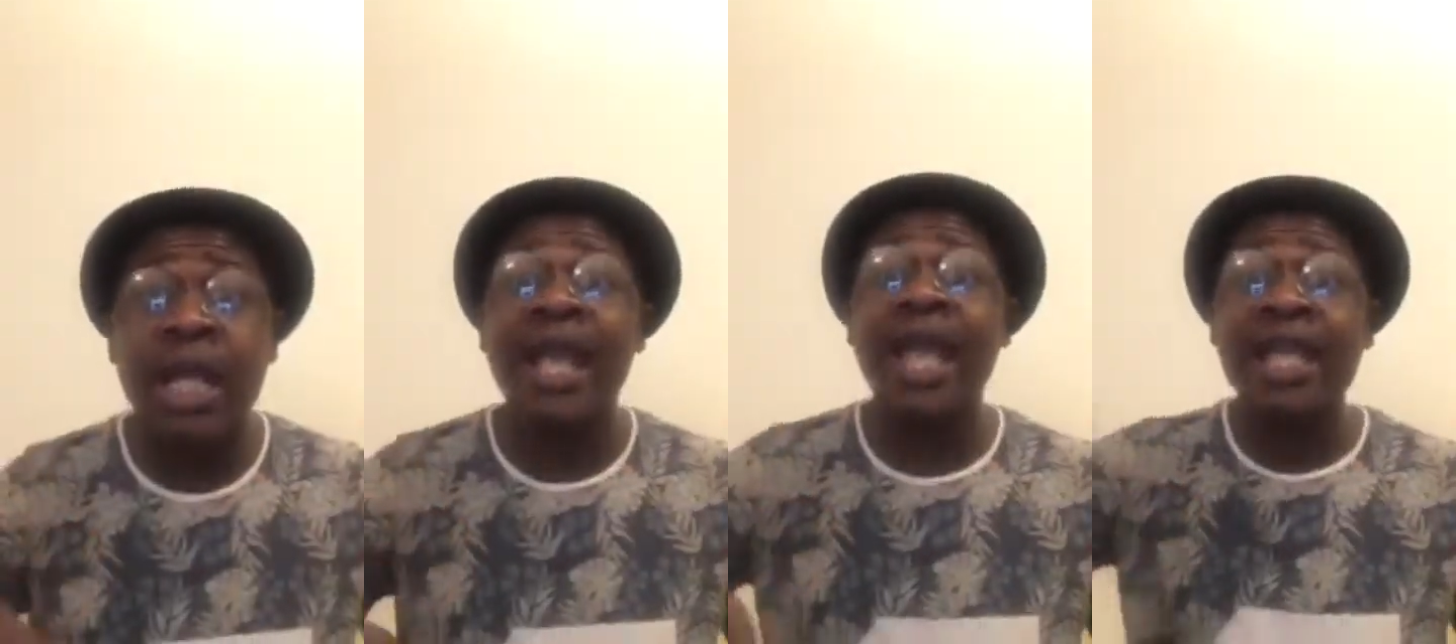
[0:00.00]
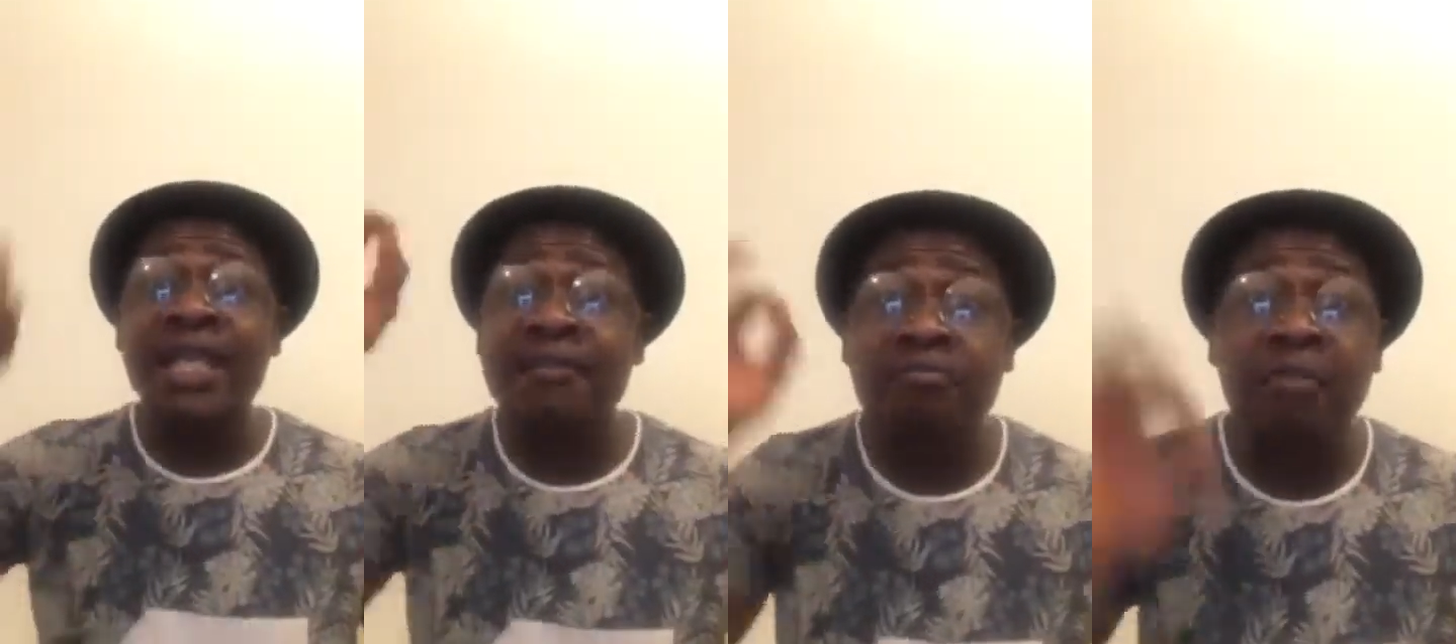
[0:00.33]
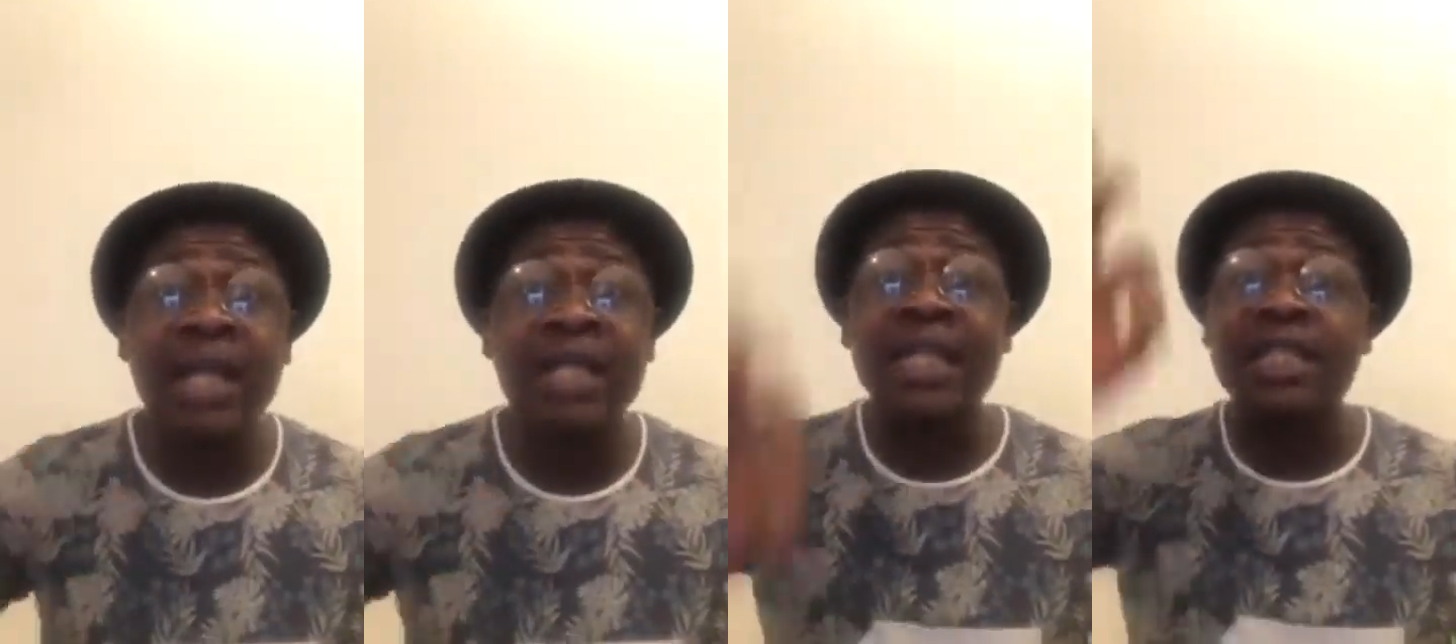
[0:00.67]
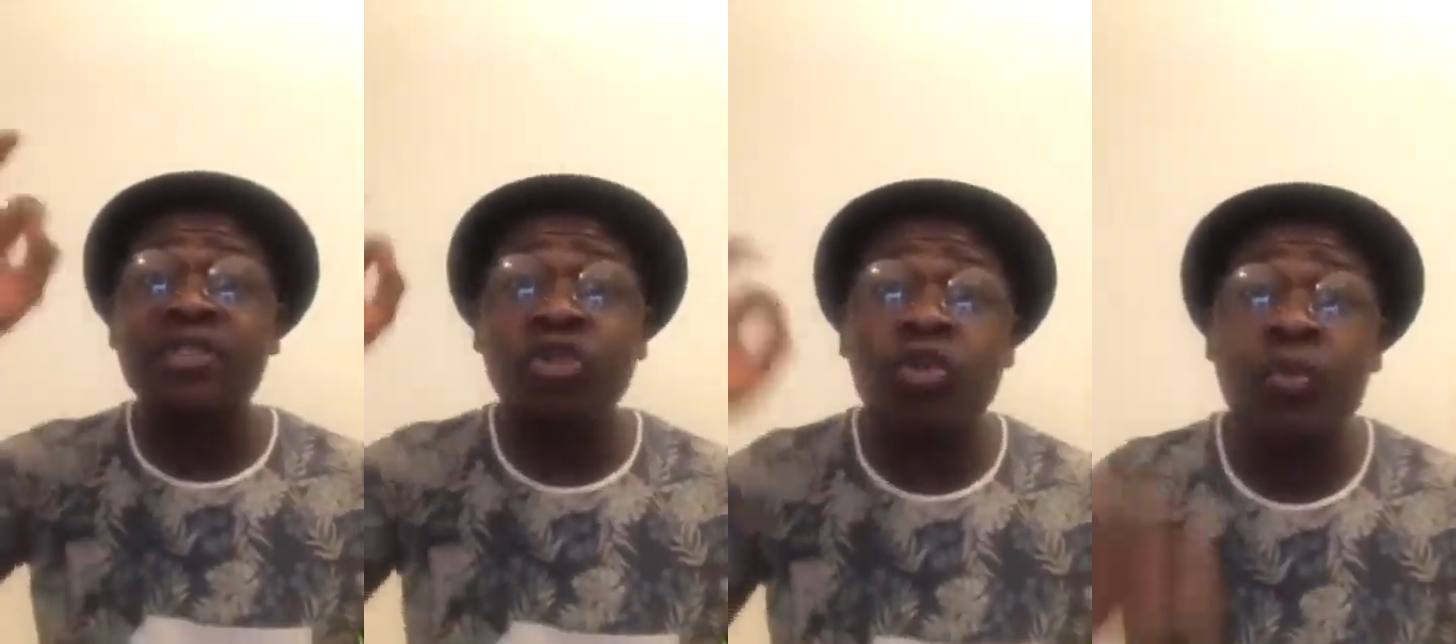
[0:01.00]
Any man that
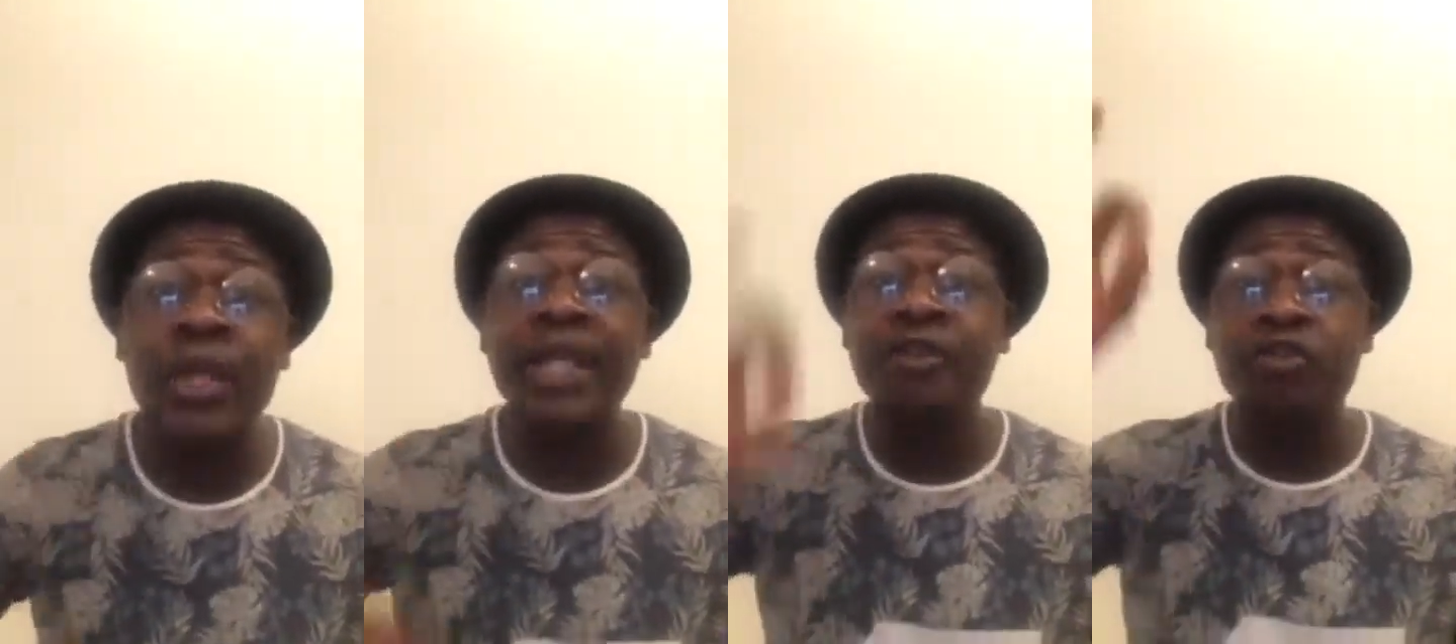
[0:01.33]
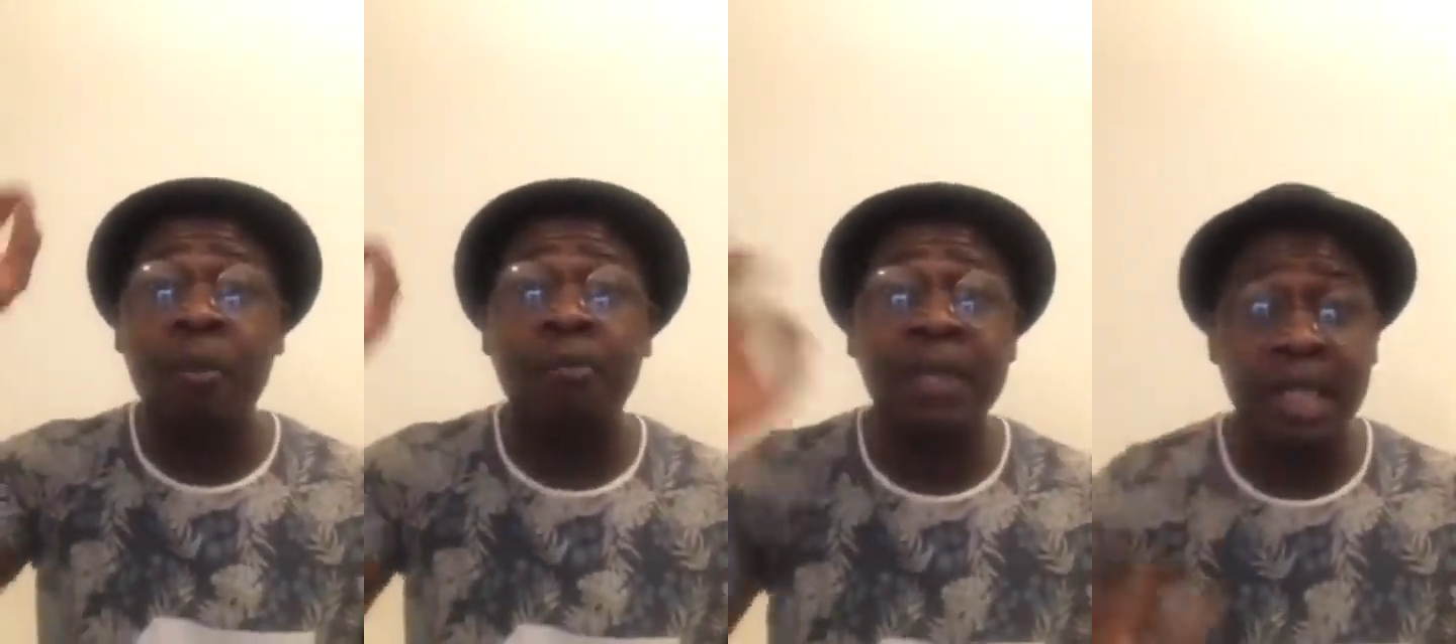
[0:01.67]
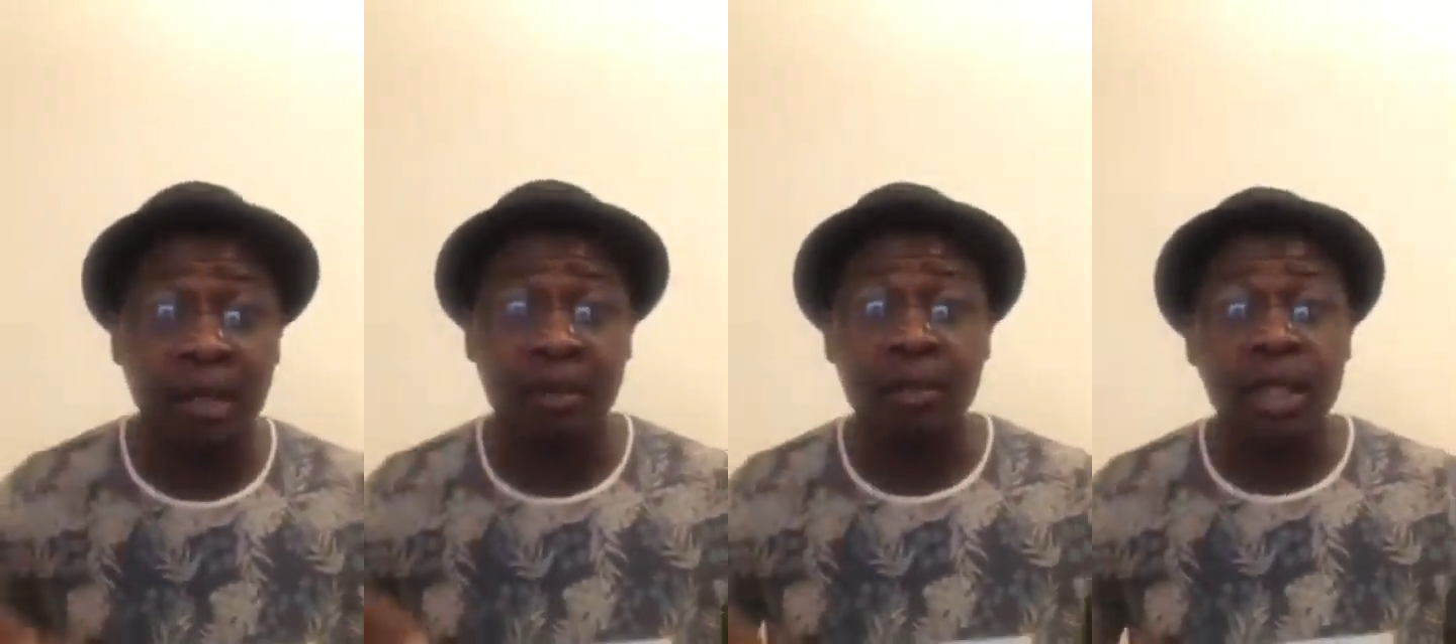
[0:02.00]
is not willing to build,